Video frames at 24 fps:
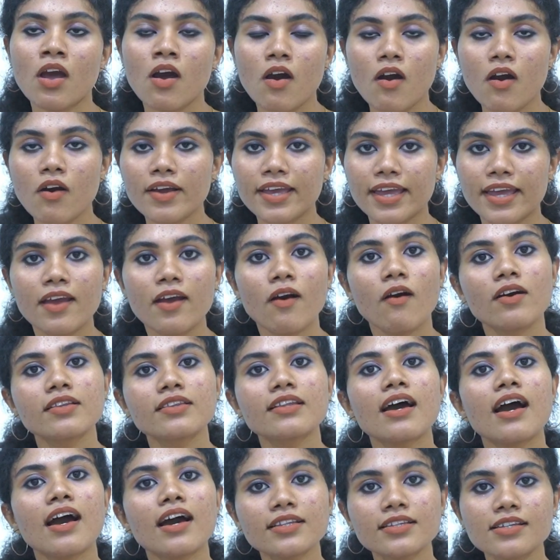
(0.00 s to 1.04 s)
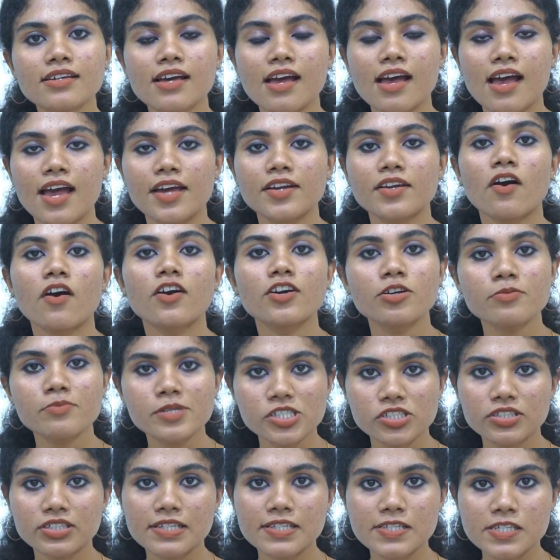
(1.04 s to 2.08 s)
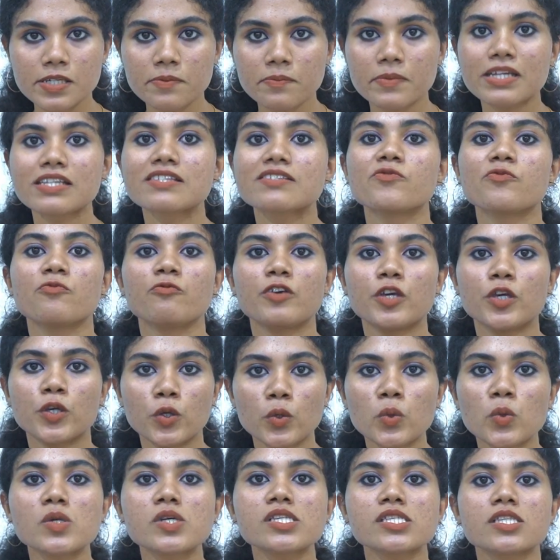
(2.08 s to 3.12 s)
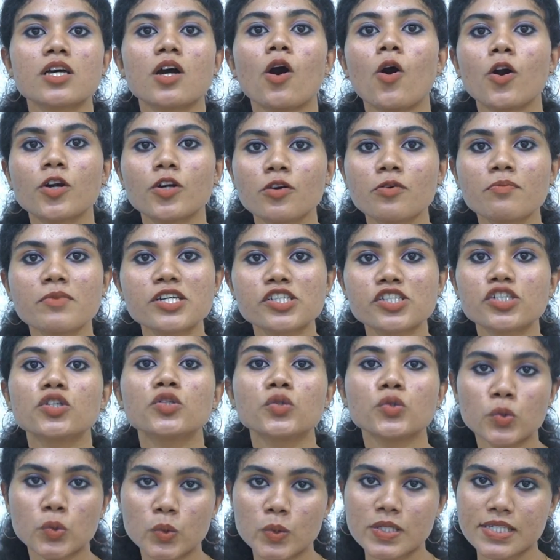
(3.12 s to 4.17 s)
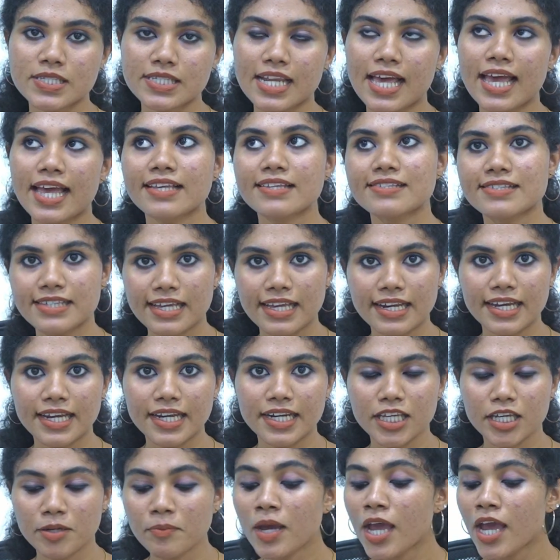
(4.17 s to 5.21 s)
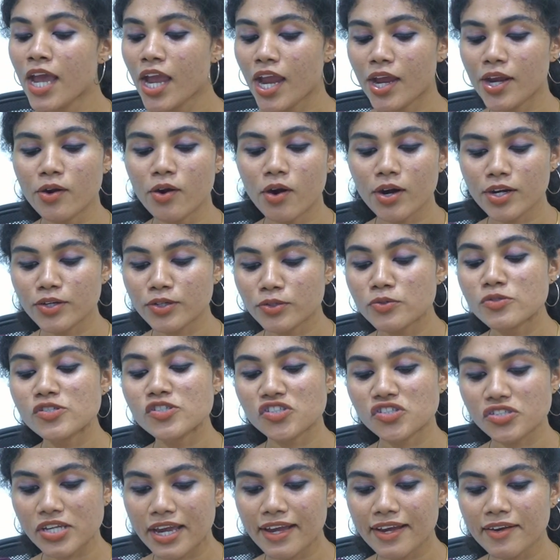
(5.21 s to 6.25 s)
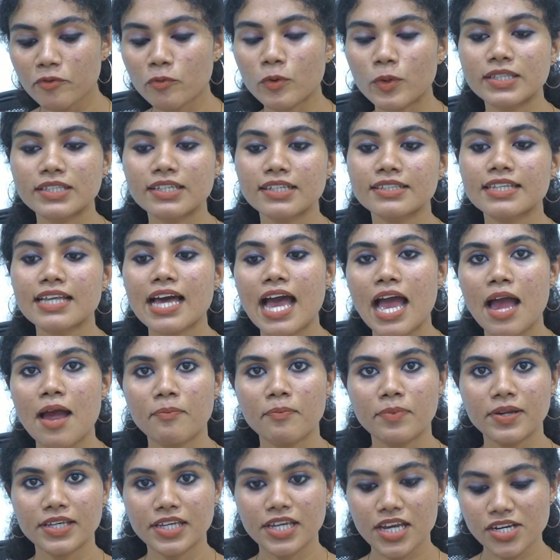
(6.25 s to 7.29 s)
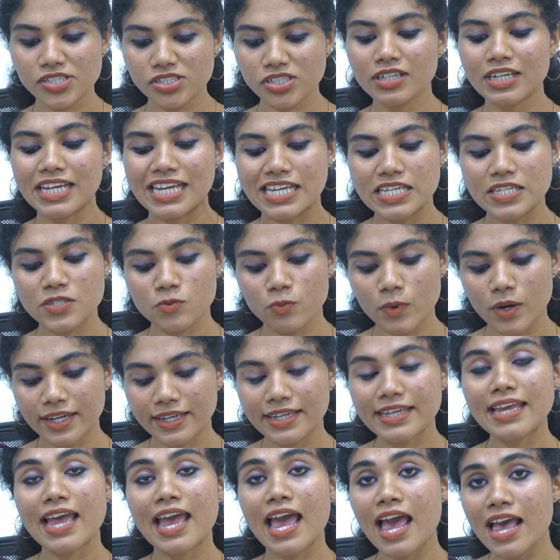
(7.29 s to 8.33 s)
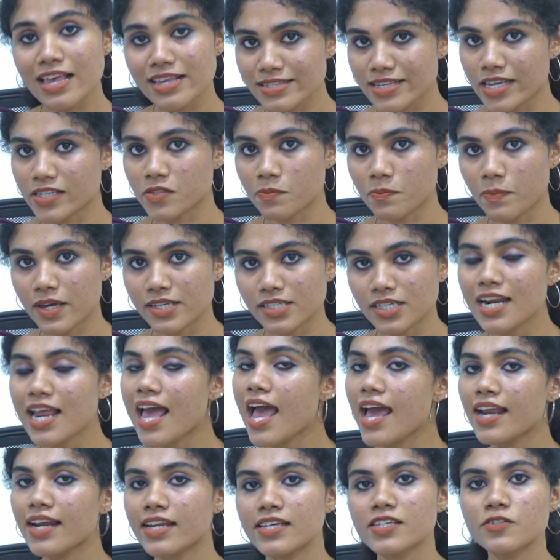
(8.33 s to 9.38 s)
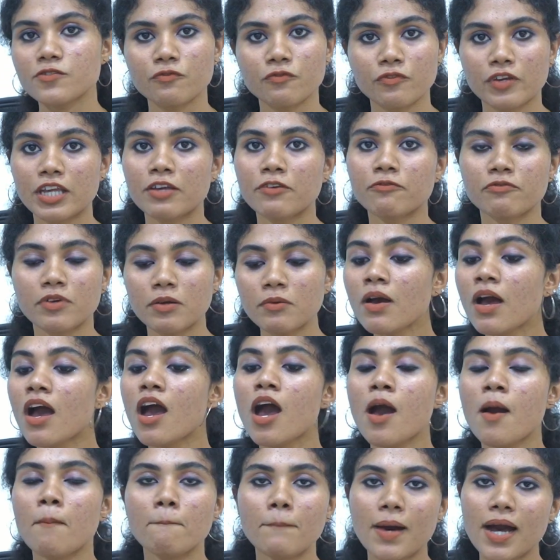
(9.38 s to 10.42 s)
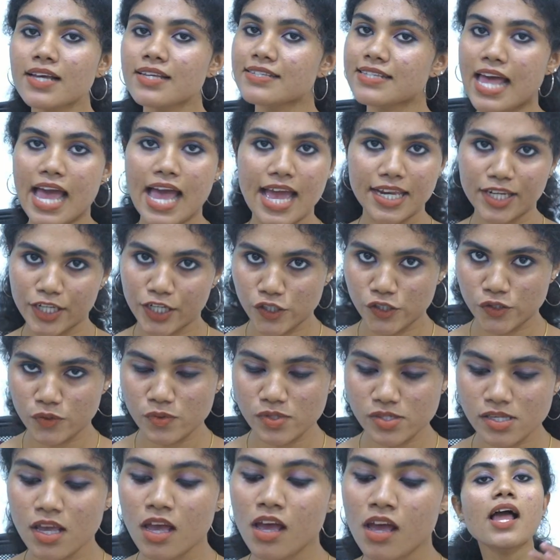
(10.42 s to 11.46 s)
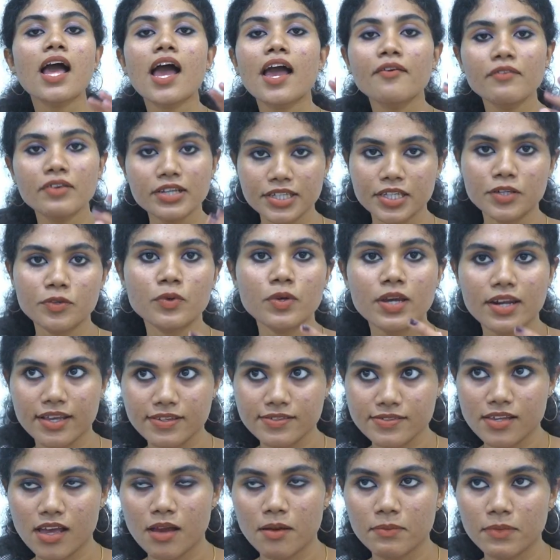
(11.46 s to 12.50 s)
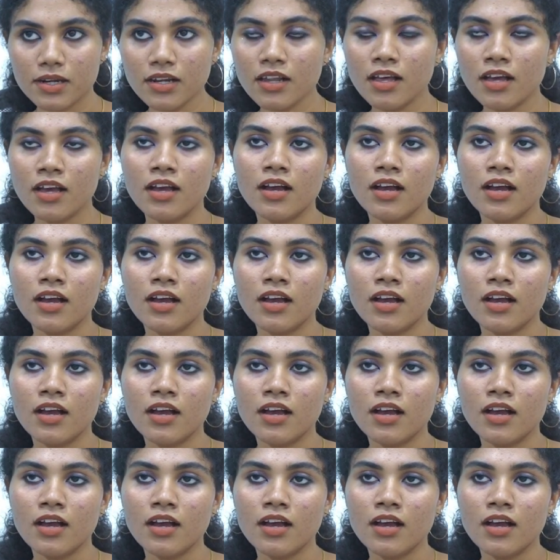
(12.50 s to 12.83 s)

Okay, on the other hand, automation testing means we use the automation tools like Selenium in order to check whether the application is working as expected and is free from bugs and issues. I will give you an example.